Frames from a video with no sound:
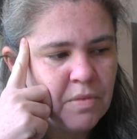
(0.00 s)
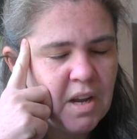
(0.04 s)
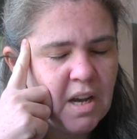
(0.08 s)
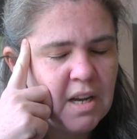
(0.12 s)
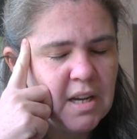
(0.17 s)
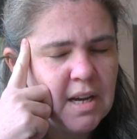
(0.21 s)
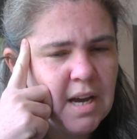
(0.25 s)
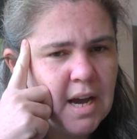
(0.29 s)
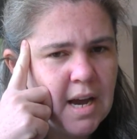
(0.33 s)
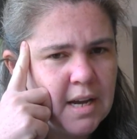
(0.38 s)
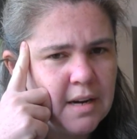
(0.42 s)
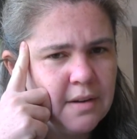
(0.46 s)

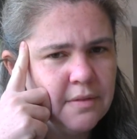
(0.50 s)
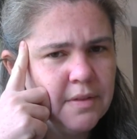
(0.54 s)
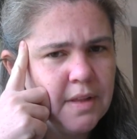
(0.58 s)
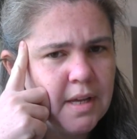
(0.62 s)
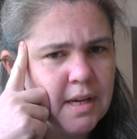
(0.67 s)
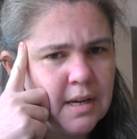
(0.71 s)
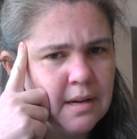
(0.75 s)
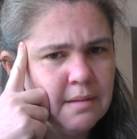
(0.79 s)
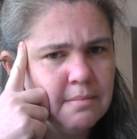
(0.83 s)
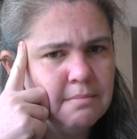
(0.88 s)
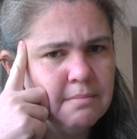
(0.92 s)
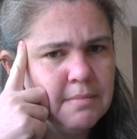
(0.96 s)
kind of
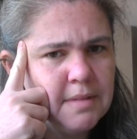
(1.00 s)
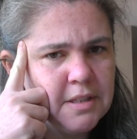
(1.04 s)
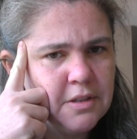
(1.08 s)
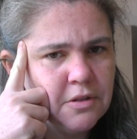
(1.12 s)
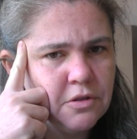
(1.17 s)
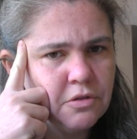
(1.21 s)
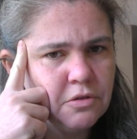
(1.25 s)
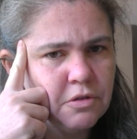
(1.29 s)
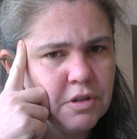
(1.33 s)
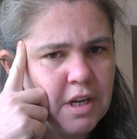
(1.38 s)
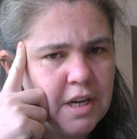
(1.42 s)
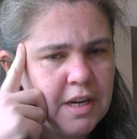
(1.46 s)
like a
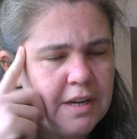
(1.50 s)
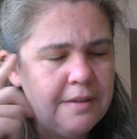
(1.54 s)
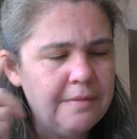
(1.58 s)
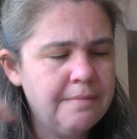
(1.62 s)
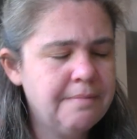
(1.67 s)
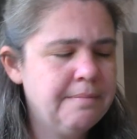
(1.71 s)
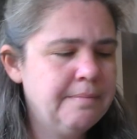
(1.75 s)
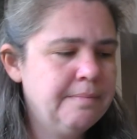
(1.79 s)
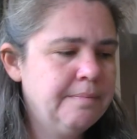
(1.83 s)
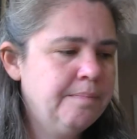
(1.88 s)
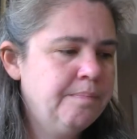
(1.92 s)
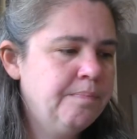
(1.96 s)
mystery.
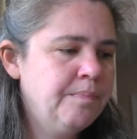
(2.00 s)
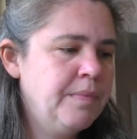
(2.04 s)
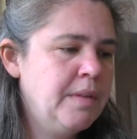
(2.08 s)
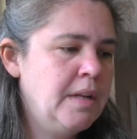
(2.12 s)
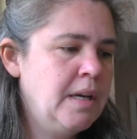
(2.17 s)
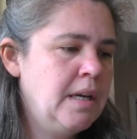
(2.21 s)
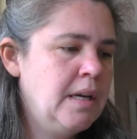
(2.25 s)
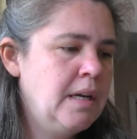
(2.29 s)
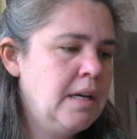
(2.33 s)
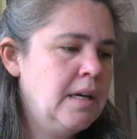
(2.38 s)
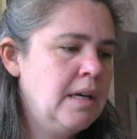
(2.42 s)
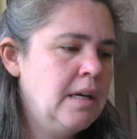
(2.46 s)

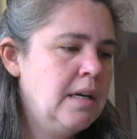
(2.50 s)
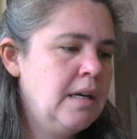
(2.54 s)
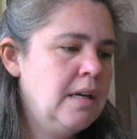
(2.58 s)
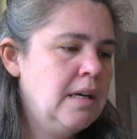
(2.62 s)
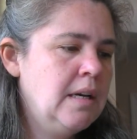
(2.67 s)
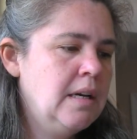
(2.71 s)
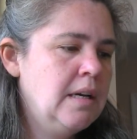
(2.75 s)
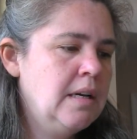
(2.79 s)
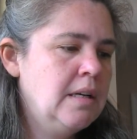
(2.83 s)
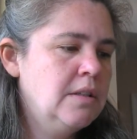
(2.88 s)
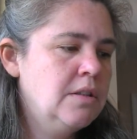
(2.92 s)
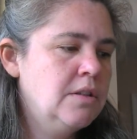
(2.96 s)

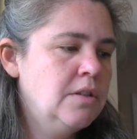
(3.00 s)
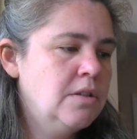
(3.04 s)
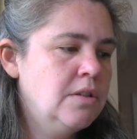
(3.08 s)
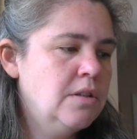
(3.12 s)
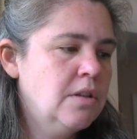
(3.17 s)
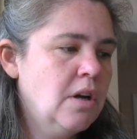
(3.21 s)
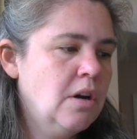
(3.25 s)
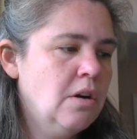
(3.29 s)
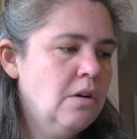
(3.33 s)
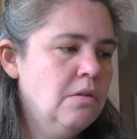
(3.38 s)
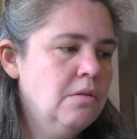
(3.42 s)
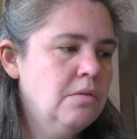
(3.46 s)

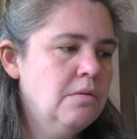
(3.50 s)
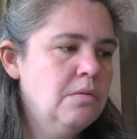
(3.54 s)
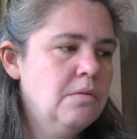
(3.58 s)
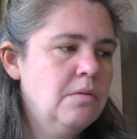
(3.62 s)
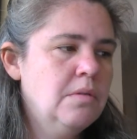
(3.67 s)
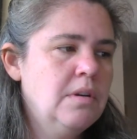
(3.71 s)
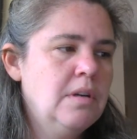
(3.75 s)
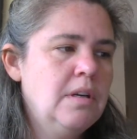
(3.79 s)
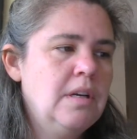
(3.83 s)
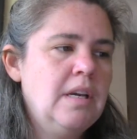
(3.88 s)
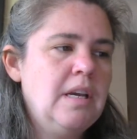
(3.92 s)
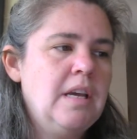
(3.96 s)
So,
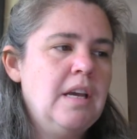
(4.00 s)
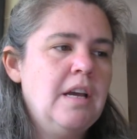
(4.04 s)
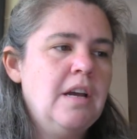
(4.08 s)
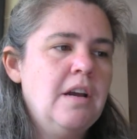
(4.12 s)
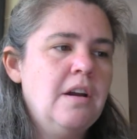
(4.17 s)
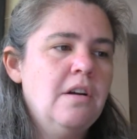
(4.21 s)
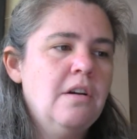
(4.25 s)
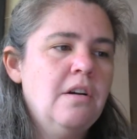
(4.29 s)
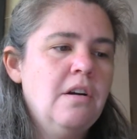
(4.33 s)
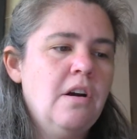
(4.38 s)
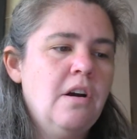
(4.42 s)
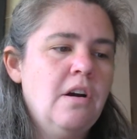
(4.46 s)

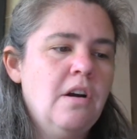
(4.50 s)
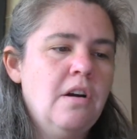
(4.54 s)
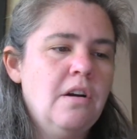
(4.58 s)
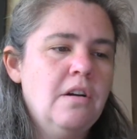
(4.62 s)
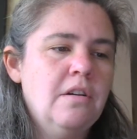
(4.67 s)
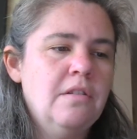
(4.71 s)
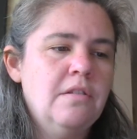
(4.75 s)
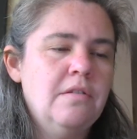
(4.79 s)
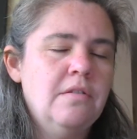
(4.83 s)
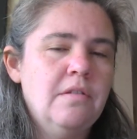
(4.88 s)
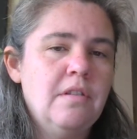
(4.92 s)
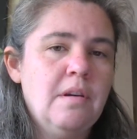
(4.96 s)

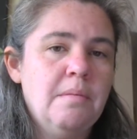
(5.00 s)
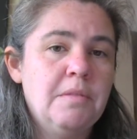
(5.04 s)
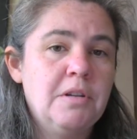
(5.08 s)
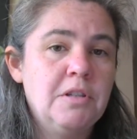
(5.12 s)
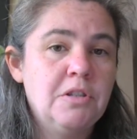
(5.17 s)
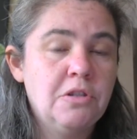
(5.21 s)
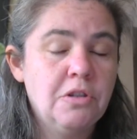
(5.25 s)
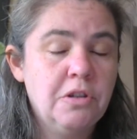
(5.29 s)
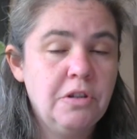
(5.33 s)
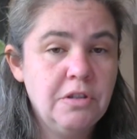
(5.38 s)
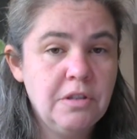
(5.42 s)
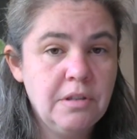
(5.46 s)
I'm going to
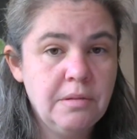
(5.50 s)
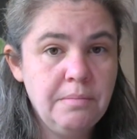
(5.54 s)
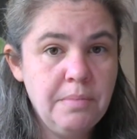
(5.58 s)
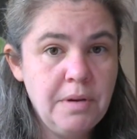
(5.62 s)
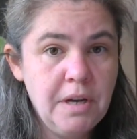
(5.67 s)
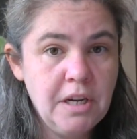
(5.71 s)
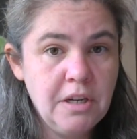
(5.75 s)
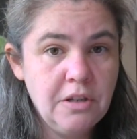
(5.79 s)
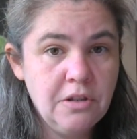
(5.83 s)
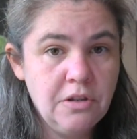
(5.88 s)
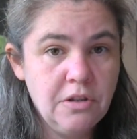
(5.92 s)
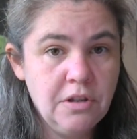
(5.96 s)
show you some
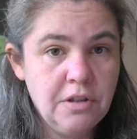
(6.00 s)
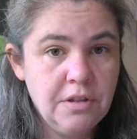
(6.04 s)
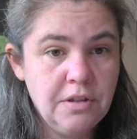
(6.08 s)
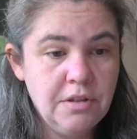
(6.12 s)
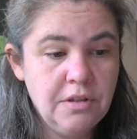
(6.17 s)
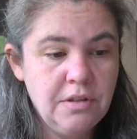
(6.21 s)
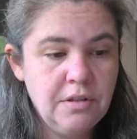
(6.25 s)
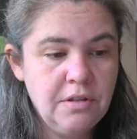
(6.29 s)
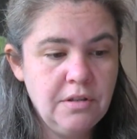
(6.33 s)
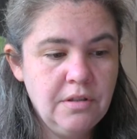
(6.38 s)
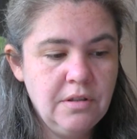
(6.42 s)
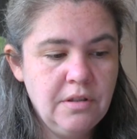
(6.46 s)

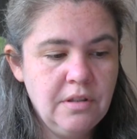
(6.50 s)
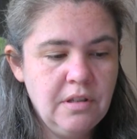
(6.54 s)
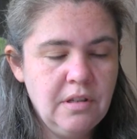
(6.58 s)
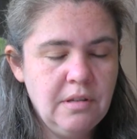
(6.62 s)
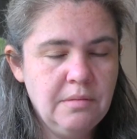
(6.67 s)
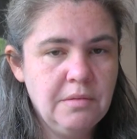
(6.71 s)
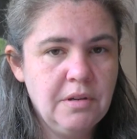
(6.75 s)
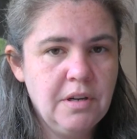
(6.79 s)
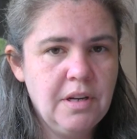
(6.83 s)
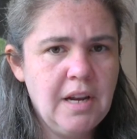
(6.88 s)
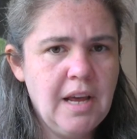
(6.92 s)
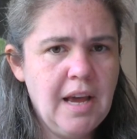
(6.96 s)
pictures.
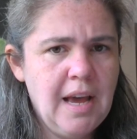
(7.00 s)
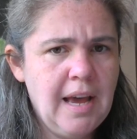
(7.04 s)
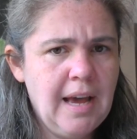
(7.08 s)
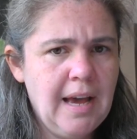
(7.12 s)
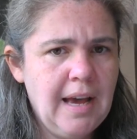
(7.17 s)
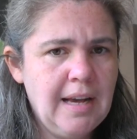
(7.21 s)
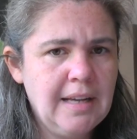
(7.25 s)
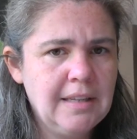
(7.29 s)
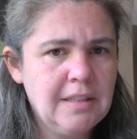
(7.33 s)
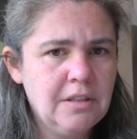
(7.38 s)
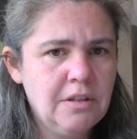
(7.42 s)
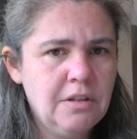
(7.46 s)
I'm going to
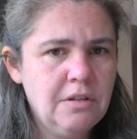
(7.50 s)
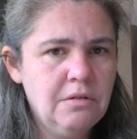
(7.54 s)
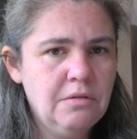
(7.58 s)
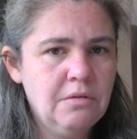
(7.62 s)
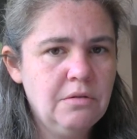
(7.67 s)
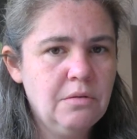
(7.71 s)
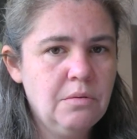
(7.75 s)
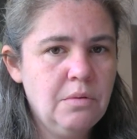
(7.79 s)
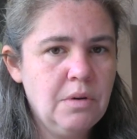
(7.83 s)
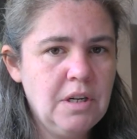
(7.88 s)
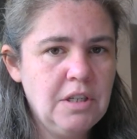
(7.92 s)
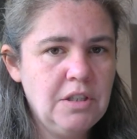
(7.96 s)
ask you a
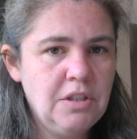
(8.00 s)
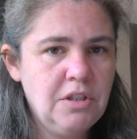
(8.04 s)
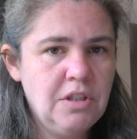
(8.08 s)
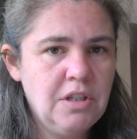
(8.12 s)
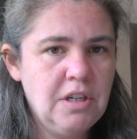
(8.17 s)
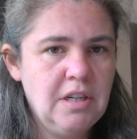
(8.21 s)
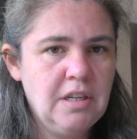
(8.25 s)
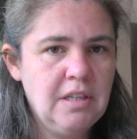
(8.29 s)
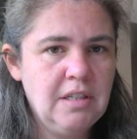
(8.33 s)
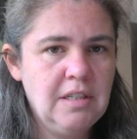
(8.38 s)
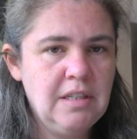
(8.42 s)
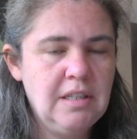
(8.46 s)

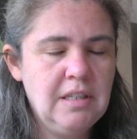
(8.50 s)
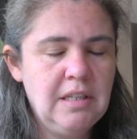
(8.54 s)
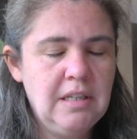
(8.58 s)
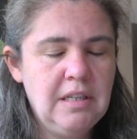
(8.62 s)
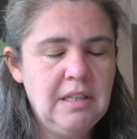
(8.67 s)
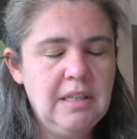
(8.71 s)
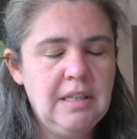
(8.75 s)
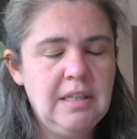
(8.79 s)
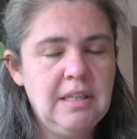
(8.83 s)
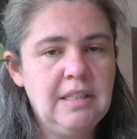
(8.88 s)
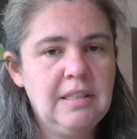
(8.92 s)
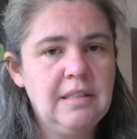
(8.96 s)
question
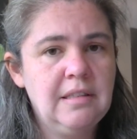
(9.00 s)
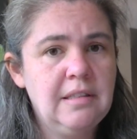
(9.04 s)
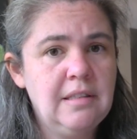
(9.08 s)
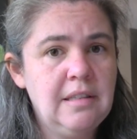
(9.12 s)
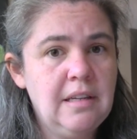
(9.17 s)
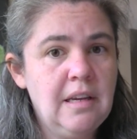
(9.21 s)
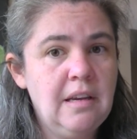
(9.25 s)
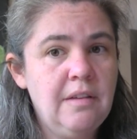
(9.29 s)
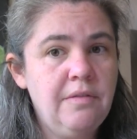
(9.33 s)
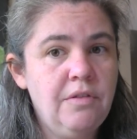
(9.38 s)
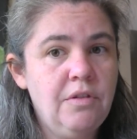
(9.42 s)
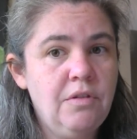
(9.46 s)
and
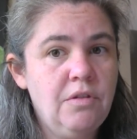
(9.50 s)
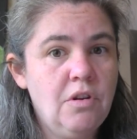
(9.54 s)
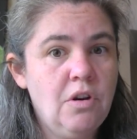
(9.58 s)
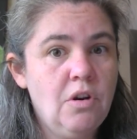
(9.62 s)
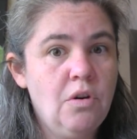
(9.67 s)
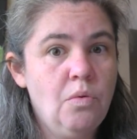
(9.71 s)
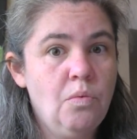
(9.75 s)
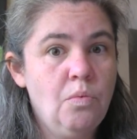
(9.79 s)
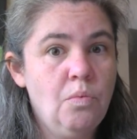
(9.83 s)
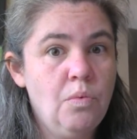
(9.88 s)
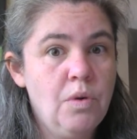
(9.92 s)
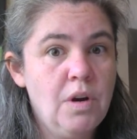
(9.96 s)
see if you
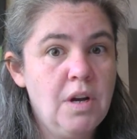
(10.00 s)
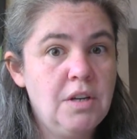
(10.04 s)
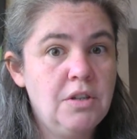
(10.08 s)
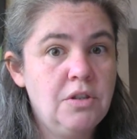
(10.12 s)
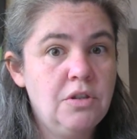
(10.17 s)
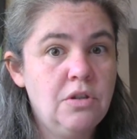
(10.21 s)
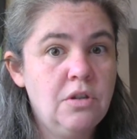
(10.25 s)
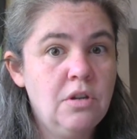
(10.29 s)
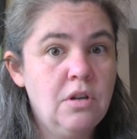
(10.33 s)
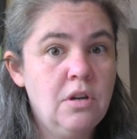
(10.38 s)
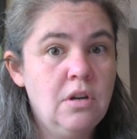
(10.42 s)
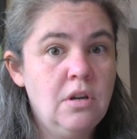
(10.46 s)
know
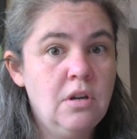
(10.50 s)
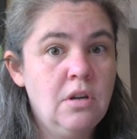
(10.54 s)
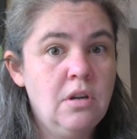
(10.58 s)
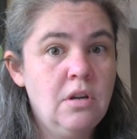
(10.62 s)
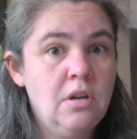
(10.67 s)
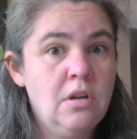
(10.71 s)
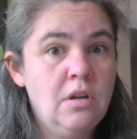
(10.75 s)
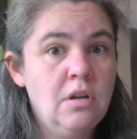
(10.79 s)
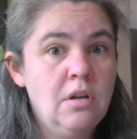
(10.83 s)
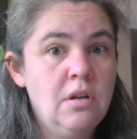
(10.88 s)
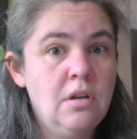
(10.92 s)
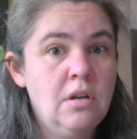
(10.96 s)
which
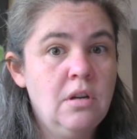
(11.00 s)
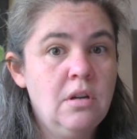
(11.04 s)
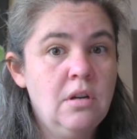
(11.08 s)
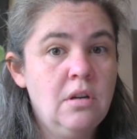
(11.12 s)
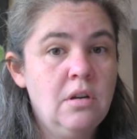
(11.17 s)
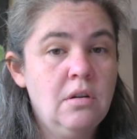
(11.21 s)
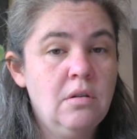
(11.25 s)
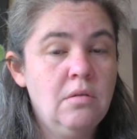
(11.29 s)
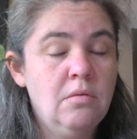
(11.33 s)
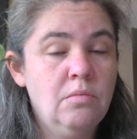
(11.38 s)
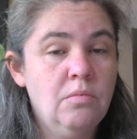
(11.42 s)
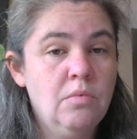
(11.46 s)

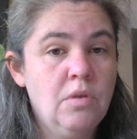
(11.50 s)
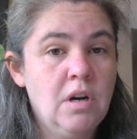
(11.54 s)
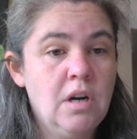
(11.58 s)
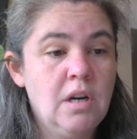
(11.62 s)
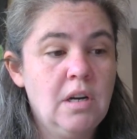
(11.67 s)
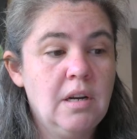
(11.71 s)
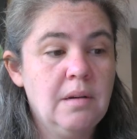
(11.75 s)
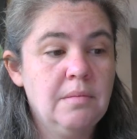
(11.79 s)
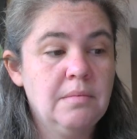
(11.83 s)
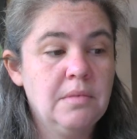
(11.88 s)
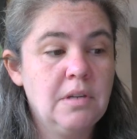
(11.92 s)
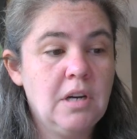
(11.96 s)

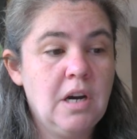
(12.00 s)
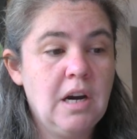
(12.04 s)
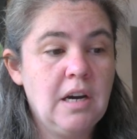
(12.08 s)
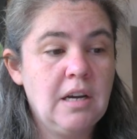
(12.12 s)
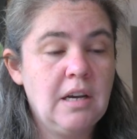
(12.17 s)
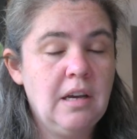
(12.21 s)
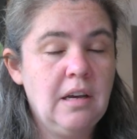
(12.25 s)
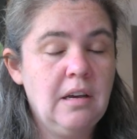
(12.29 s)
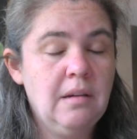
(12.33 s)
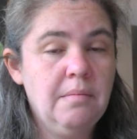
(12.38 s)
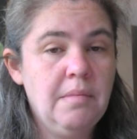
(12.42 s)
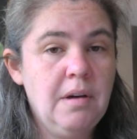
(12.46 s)
one I'm
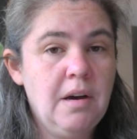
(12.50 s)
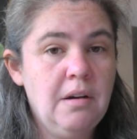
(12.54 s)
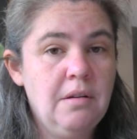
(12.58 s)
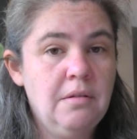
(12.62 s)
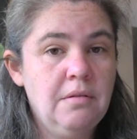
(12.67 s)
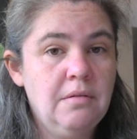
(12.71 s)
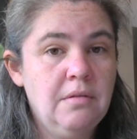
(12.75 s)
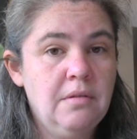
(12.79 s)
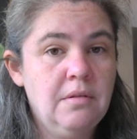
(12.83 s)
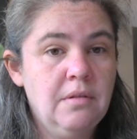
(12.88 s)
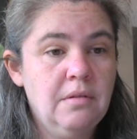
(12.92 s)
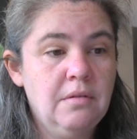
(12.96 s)
talking about,
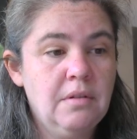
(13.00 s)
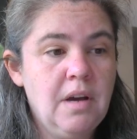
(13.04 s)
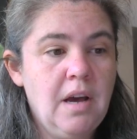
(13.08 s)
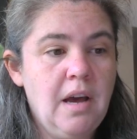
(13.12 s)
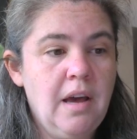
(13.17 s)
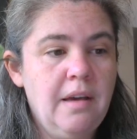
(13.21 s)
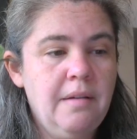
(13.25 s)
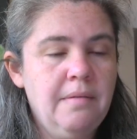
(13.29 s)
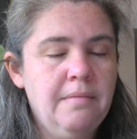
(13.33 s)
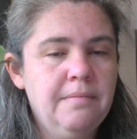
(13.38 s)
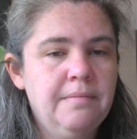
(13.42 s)
okay?